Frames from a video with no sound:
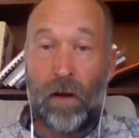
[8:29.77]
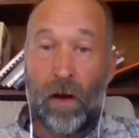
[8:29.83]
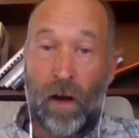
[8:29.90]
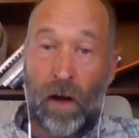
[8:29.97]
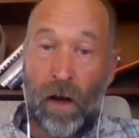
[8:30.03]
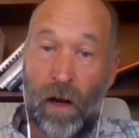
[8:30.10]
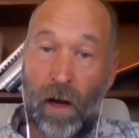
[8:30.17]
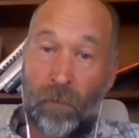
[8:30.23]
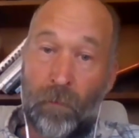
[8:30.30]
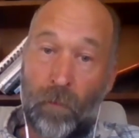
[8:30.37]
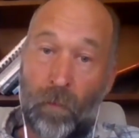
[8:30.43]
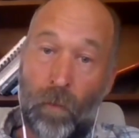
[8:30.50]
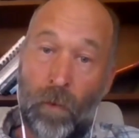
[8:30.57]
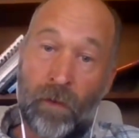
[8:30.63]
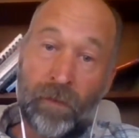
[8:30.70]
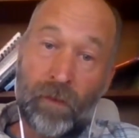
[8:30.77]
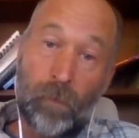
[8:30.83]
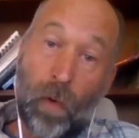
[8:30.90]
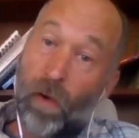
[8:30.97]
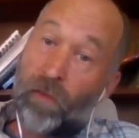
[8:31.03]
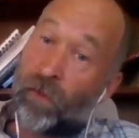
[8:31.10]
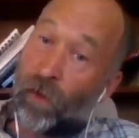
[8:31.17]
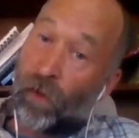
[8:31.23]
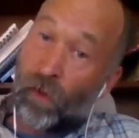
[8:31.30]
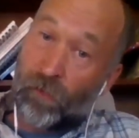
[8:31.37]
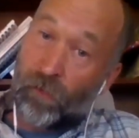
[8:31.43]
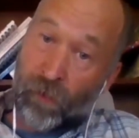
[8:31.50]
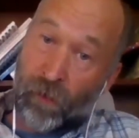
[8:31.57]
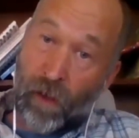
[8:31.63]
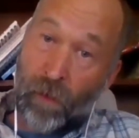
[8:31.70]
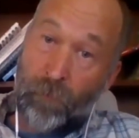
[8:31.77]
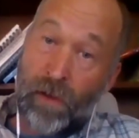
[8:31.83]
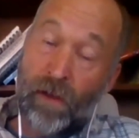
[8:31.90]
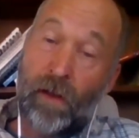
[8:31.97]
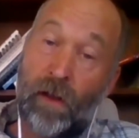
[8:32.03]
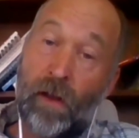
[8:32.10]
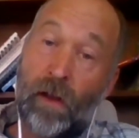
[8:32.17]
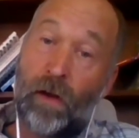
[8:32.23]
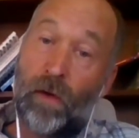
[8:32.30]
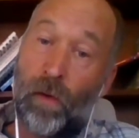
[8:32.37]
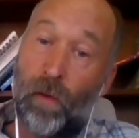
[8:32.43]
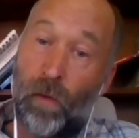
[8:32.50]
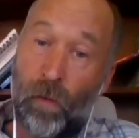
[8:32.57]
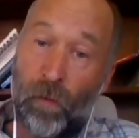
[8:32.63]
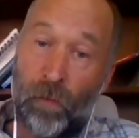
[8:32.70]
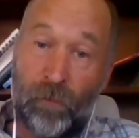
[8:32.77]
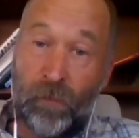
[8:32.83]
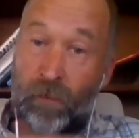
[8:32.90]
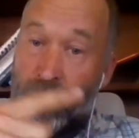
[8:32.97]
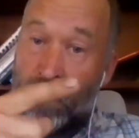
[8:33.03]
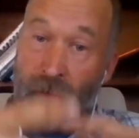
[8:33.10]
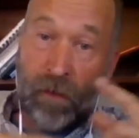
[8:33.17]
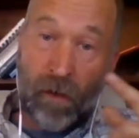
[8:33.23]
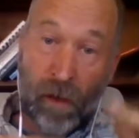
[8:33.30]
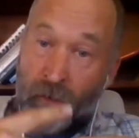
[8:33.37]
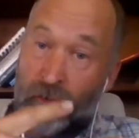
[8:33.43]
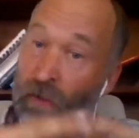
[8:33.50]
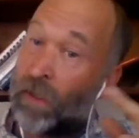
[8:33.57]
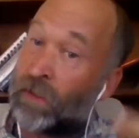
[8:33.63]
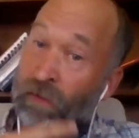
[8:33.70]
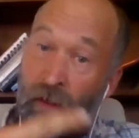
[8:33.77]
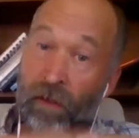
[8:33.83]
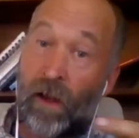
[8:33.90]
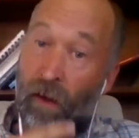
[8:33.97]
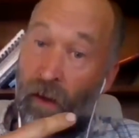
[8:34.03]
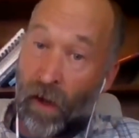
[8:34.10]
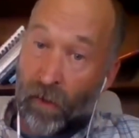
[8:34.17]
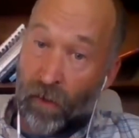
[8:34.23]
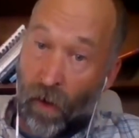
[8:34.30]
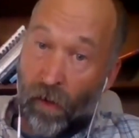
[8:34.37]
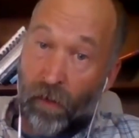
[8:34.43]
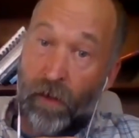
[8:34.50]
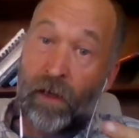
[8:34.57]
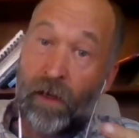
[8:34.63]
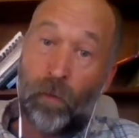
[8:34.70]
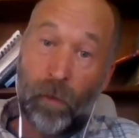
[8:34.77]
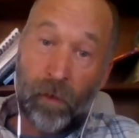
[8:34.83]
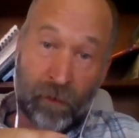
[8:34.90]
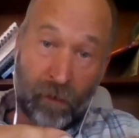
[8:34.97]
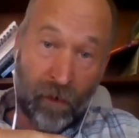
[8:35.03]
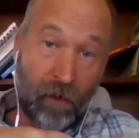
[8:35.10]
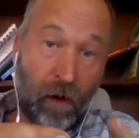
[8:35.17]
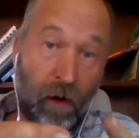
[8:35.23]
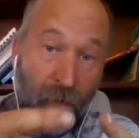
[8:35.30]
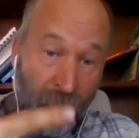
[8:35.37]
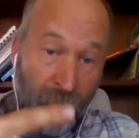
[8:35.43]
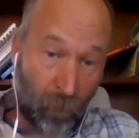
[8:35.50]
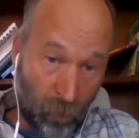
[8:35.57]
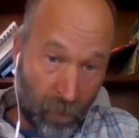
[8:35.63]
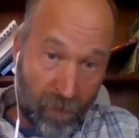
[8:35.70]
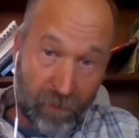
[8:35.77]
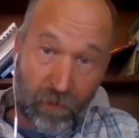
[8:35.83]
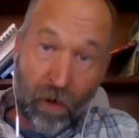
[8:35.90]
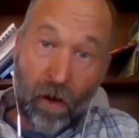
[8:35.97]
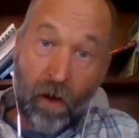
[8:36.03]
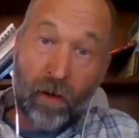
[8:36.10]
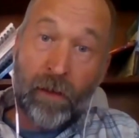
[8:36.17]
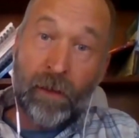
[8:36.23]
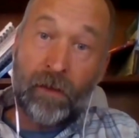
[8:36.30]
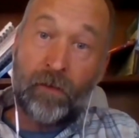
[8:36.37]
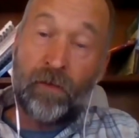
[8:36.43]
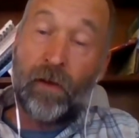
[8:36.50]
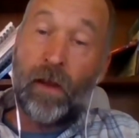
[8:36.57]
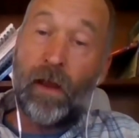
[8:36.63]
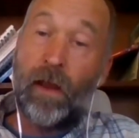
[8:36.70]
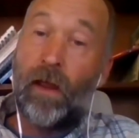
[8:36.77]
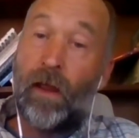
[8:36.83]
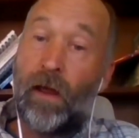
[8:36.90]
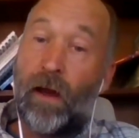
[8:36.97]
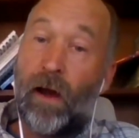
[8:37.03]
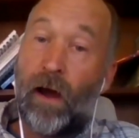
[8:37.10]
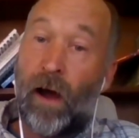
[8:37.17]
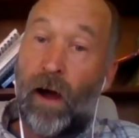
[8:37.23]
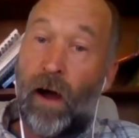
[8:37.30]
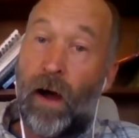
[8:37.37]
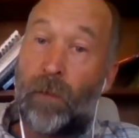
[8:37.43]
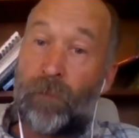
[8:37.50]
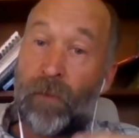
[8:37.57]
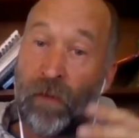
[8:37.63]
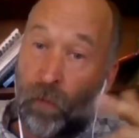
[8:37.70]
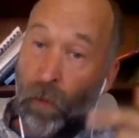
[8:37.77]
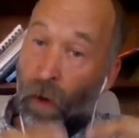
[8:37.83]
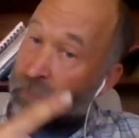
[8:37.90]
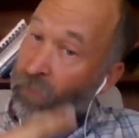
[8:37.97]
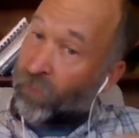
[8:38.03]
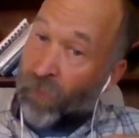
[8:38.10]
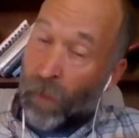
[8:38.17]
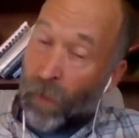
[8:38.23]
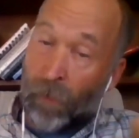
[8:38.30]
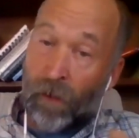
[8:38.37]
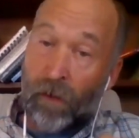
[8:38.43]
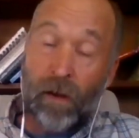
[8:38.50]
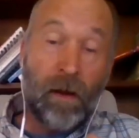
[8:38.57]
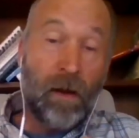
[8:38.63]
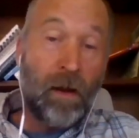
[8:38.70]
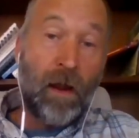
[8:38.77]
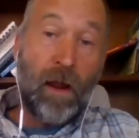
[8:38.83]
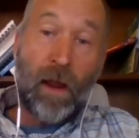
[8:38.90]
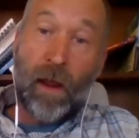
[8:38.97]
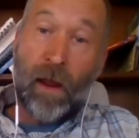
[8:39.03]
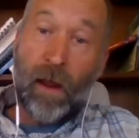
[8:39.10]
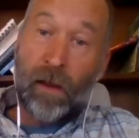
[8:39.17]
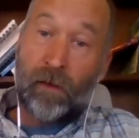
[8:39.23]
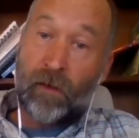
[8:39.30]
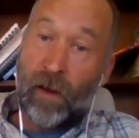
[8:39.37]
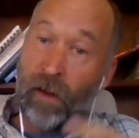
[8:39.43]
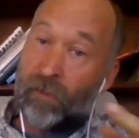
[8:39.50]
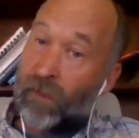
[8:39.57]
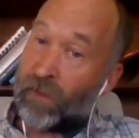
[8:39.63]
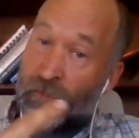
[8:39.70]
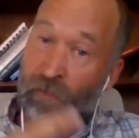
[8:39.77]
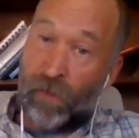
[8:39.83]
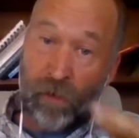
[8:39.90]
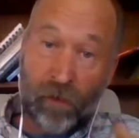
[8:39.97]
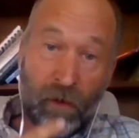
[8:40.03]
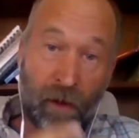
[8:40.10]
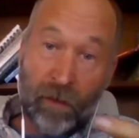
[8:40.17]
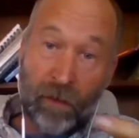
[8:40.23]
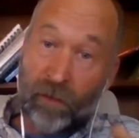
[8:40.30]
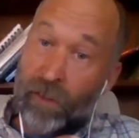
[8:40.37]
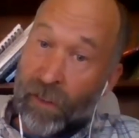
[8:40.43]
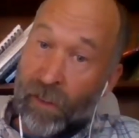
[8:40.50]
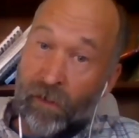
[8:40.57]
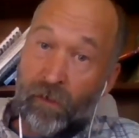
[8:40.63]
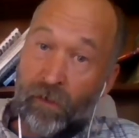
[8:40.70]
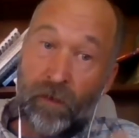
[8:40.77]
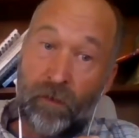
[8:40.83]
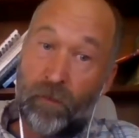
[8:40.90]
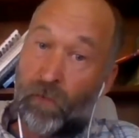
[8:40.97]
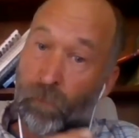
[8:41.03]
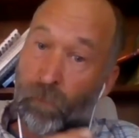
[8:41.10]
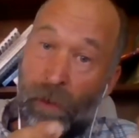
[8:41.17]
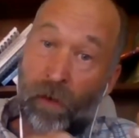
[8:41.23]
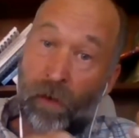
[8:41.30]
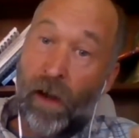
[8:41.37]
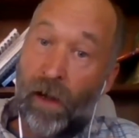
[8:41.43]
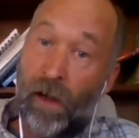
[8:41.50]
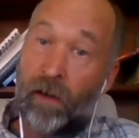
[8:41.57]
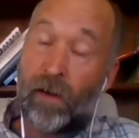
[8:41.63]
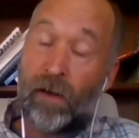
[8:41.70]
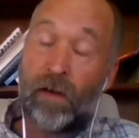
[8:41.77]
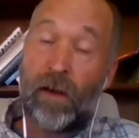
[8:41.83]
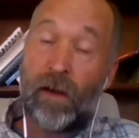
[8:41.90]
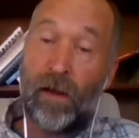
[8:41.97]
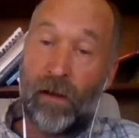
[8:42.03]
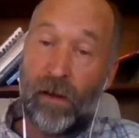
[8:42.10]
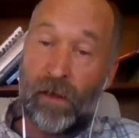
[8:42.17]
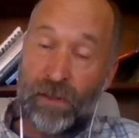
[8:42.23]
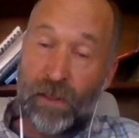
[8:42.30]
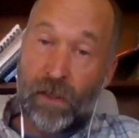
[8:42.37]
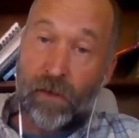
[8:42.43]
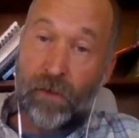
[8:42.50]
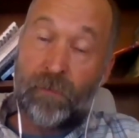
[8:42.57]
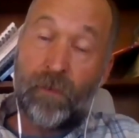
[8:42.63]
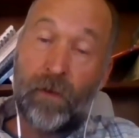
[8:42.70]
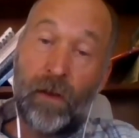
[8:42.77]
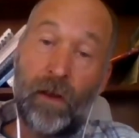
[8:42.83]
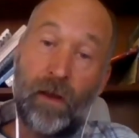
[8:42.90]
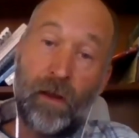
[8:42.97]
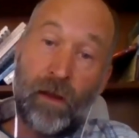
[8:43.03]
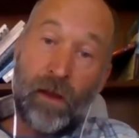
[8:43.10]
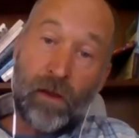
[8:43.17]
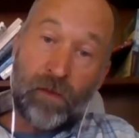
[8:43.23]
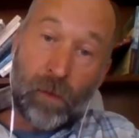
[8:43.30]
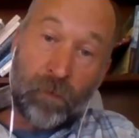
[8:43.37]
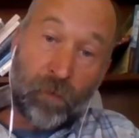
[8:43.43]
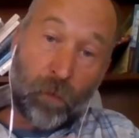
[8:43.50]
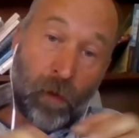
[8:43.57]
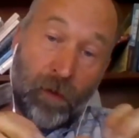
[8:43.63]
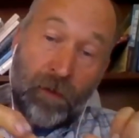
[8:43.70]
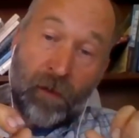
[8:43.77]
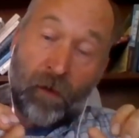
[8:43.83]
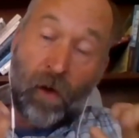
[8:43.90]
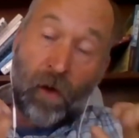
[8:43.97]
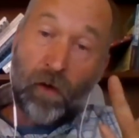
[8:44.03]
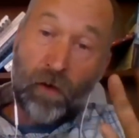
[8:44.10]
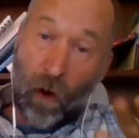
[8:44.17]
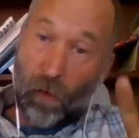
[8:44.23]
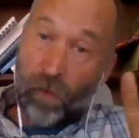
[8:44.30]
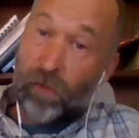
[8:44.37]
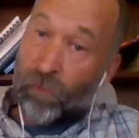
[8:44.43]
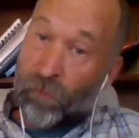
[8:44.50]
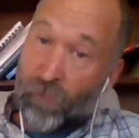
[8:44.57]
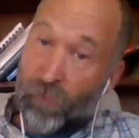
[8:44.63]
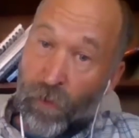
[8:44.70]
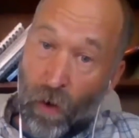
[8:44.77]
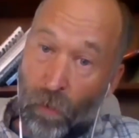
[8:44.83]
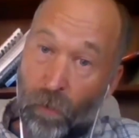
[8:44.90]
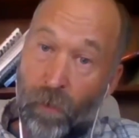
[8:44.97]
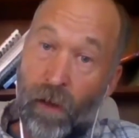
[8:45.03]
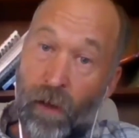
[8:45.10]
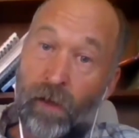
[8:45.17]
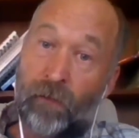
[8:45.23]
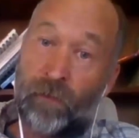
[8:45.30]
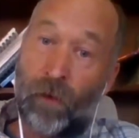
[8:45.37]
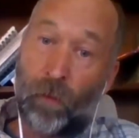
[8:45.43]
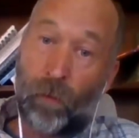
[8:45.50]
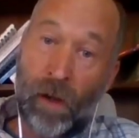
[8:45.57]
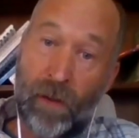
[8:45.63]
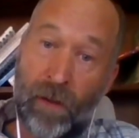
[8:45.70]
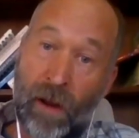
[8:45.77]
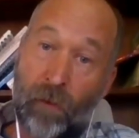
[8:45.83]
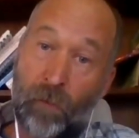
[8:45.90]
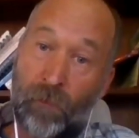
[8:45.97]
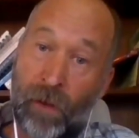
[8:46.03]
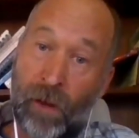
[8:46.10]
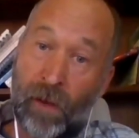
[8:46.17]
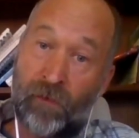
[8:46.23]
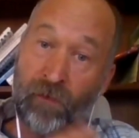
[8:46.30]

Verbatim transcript: um, with the Boys and Girls Club, who uh, traditionally done a lot of gardening with our, our 4-H colleagues um, throughout the summer. And, and this year, uh, Lee spearheaded an, an initiative in terms of what they're calling gardens to go. And so right now we've had